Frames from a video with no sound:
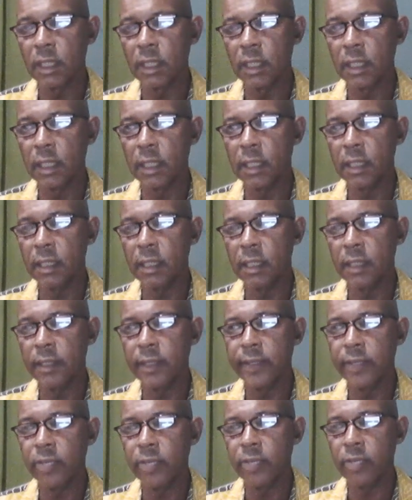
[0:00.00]
uh,
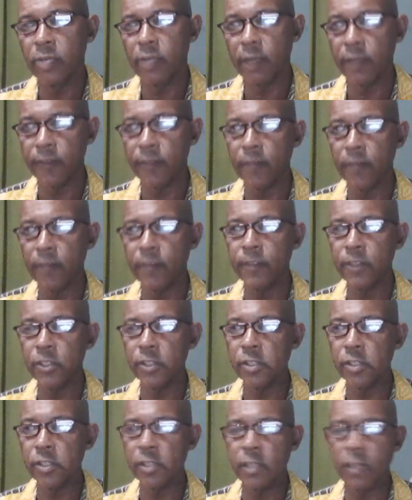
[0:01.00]
it would affect
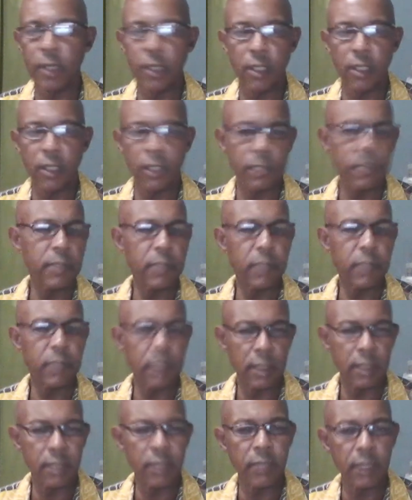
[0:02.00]
fisheries because people are
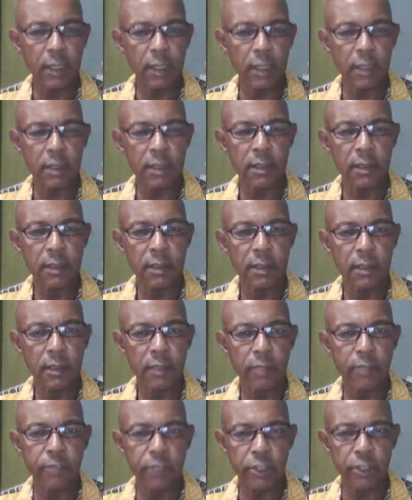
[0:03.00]
displaced.
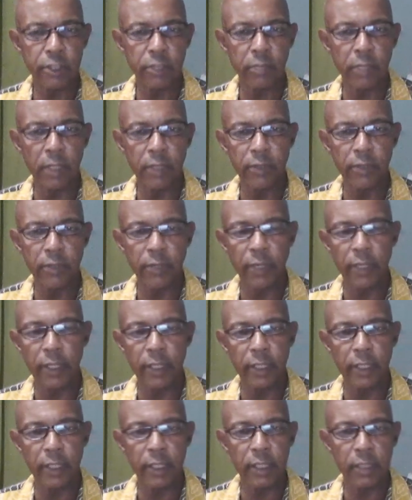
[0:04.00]
The fishermen
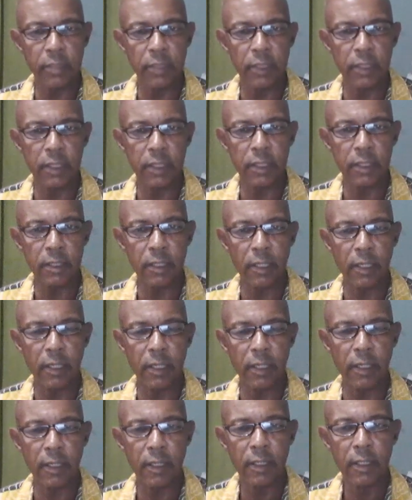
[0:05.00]
really are displaced.
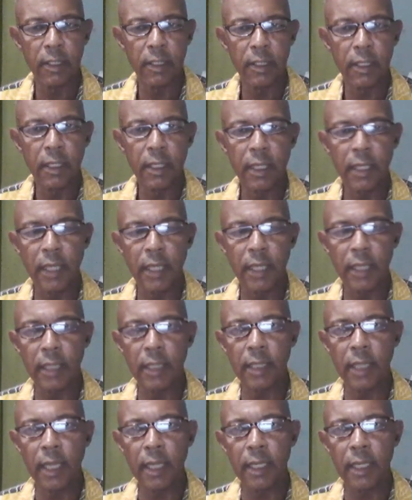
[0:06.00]
Uh,
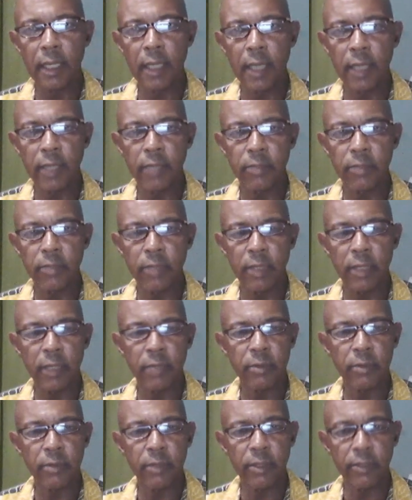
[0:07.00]
that, that in that way
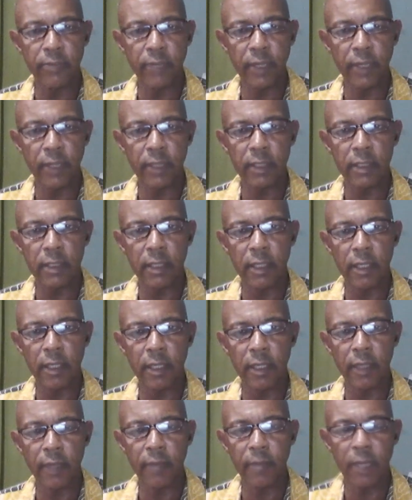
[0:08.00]
it would affect uh,
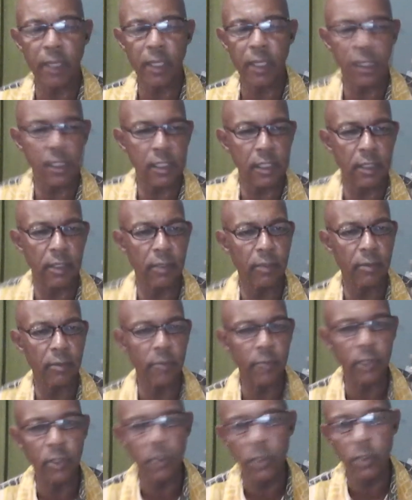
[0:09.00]
uh, because
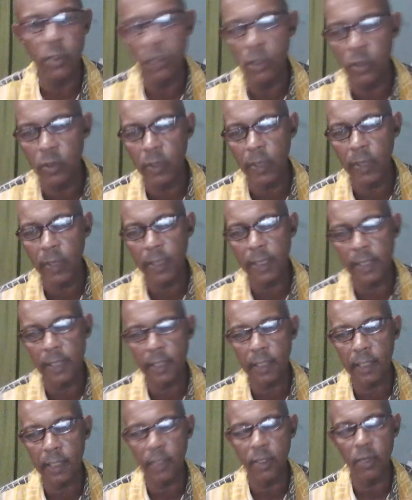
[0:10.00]
we don't know
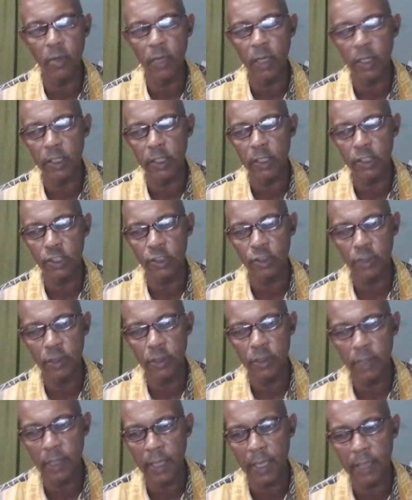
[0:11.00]
exactly how long this is
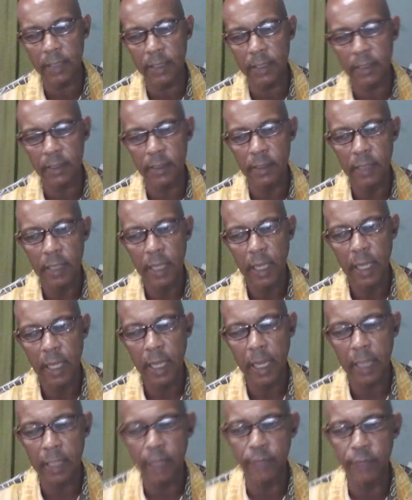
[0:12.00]
going to last.
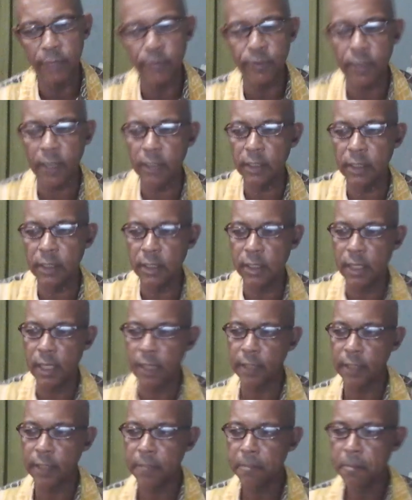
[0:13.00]
And the fact is
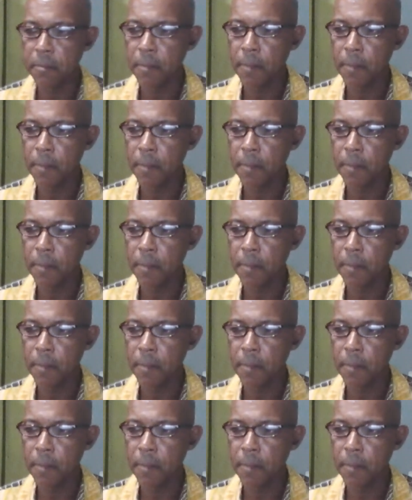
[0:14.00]
that